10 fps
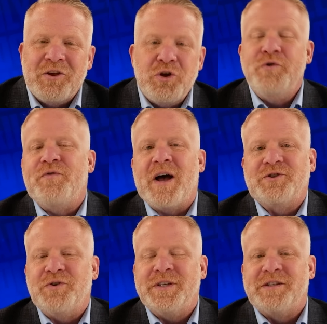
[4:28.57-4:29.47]
You
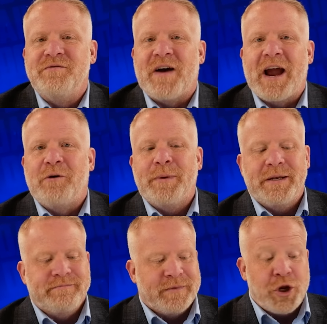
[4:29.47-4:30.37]
foster this
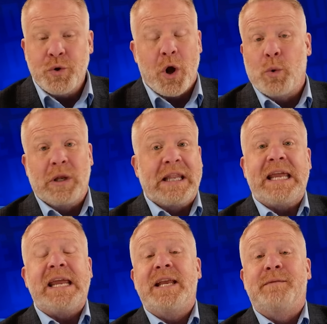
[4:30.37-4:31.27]
environment. You don't
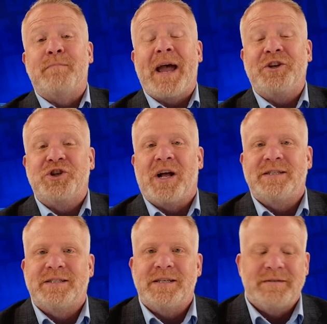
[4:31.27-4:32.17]
lead, Mike
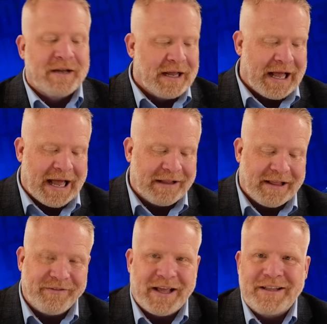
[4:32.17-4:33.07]
Johnson. Uh,
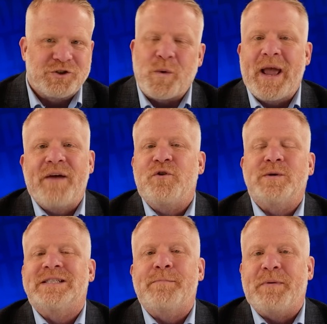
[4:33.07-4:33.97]
this is why I have no
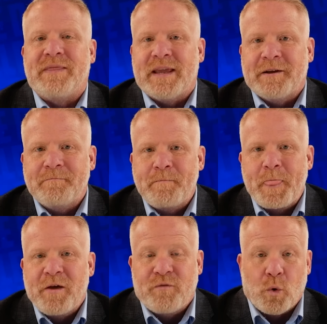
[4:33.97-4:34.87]
sympathy
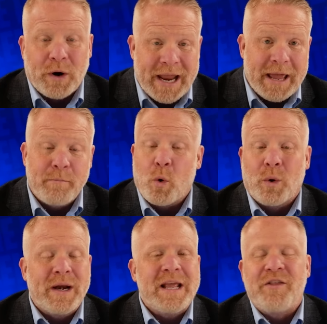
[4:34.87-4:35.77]
for him
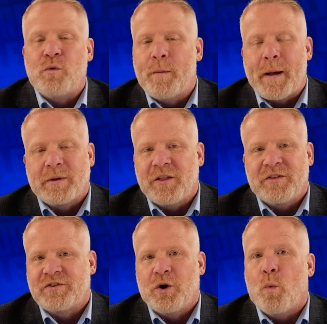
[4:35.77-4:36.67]
or any other Republican
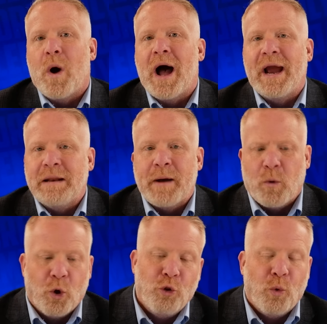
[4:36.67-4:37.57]
that's going to whine
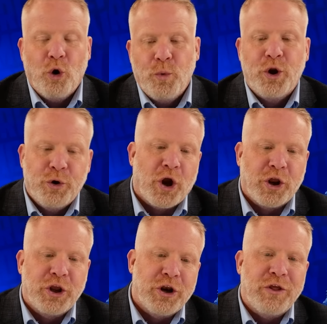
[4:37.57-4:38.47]
about, well, what are we not
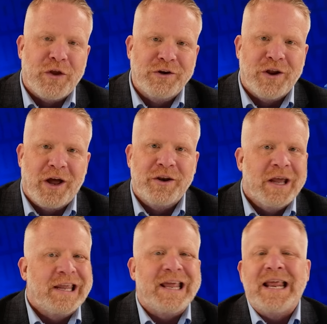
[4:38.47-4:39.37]
going to get anything done?
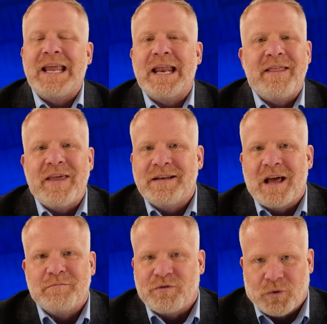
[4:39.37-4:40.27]
You didn't get anything
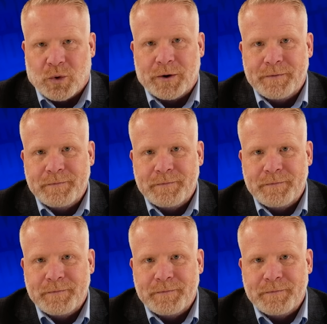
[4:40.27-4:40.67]
done before.